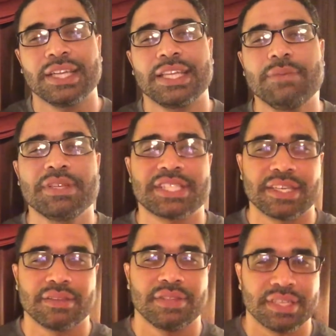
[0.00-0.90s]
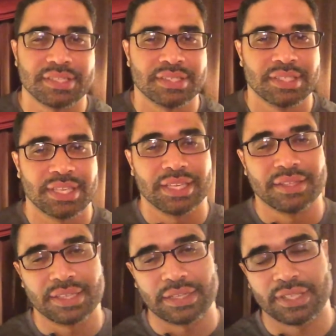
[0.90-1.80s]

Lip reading: Let me tell you this, and then I'll